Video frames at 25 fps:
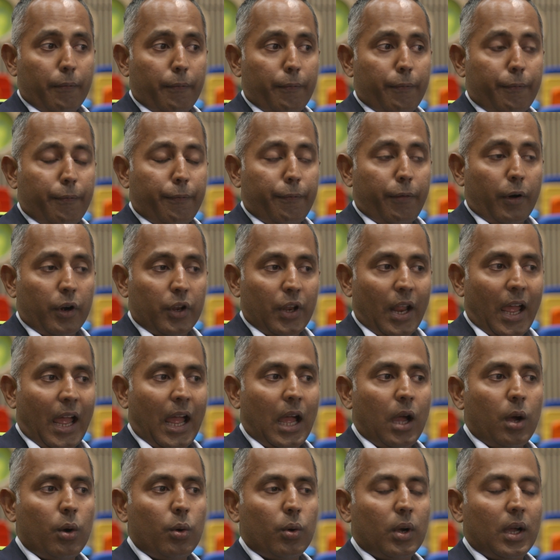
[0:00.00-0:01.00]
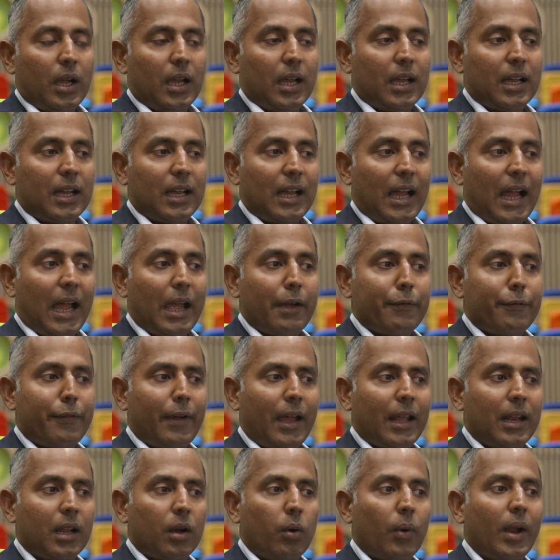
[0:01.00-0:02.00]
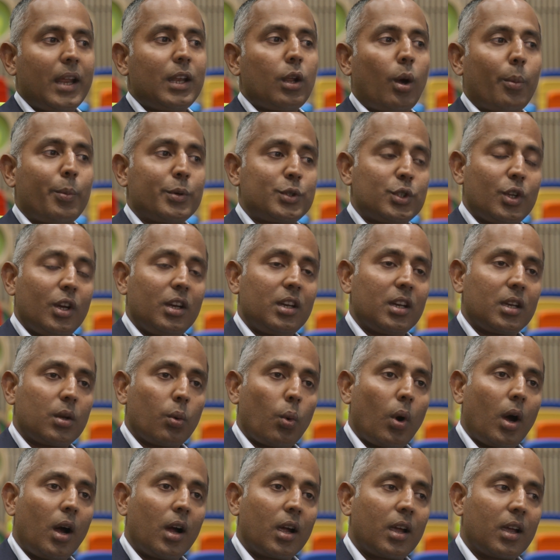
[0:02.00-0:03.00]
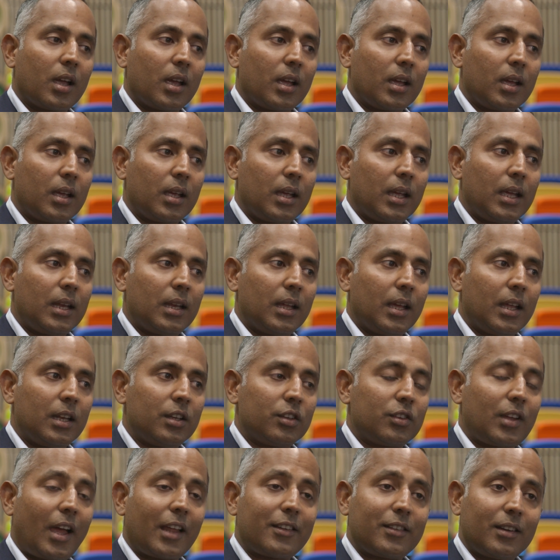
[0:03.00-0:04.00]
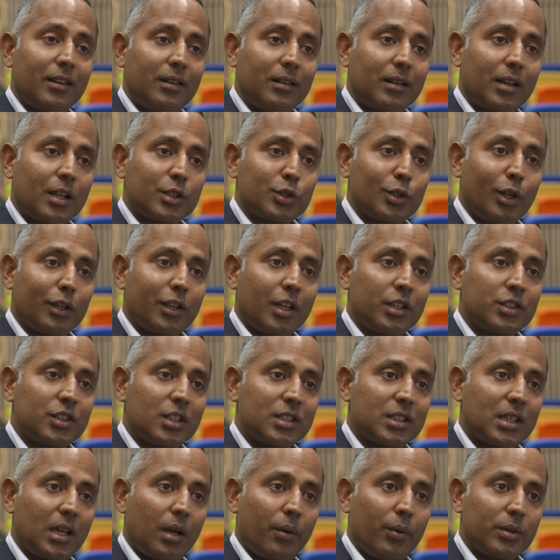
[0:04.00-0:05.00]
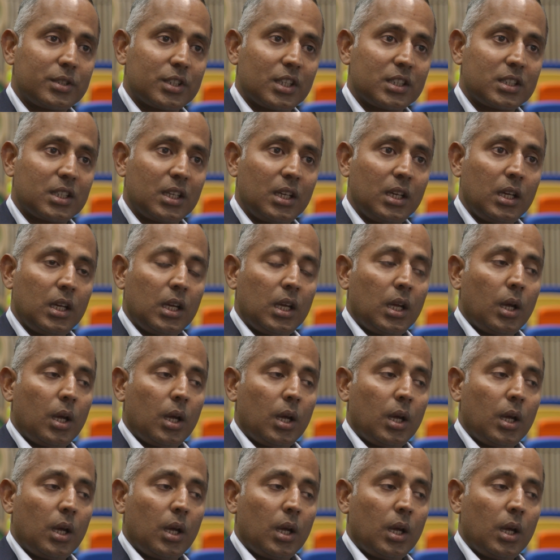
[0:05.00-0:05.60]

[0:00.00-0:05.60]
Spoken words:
for now, I've had a great opportunity to work in Tata Consultancy Services,